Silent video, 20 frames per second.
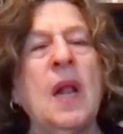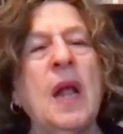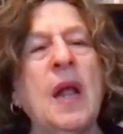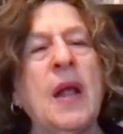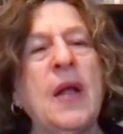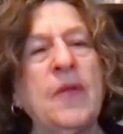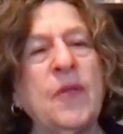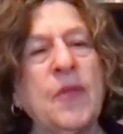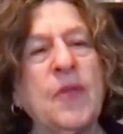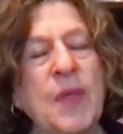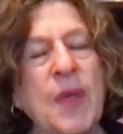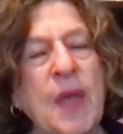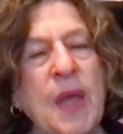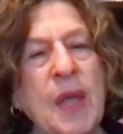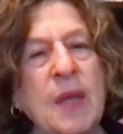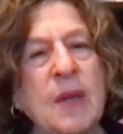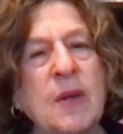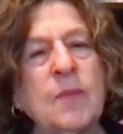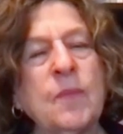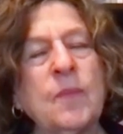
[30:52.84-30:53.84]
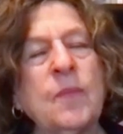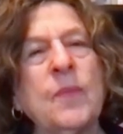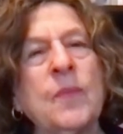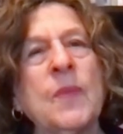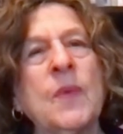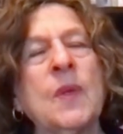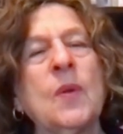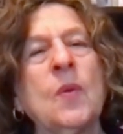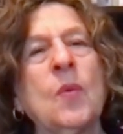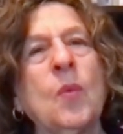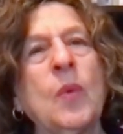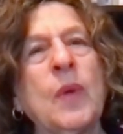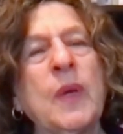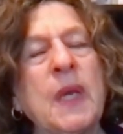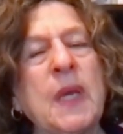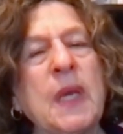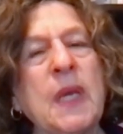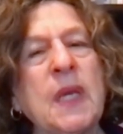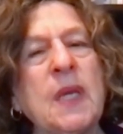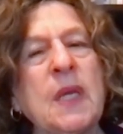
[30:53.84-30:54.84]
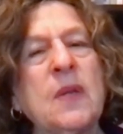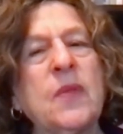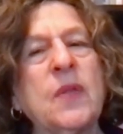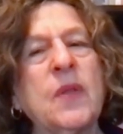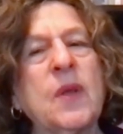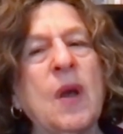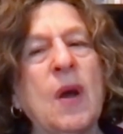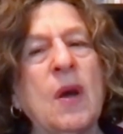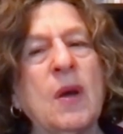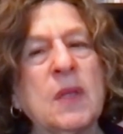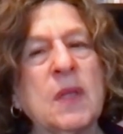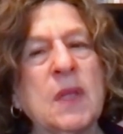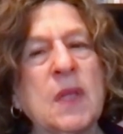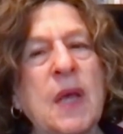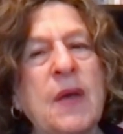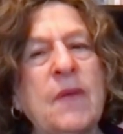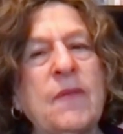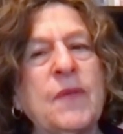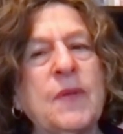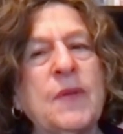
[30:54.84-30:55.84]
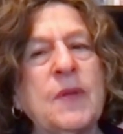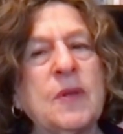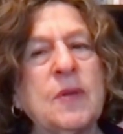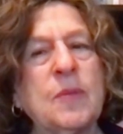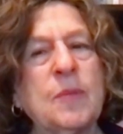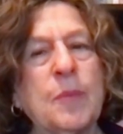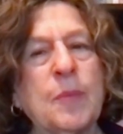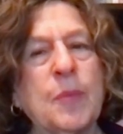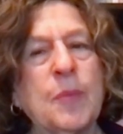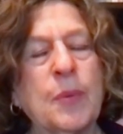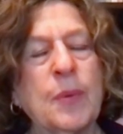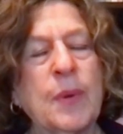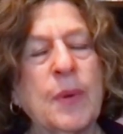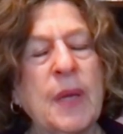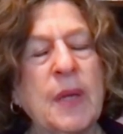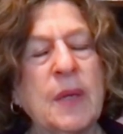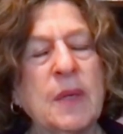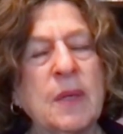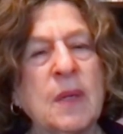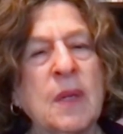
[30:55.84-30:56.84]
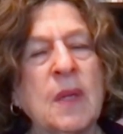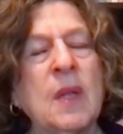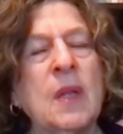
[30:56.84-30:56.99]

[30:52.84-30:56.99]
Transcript: And then we eat the unleavened bread,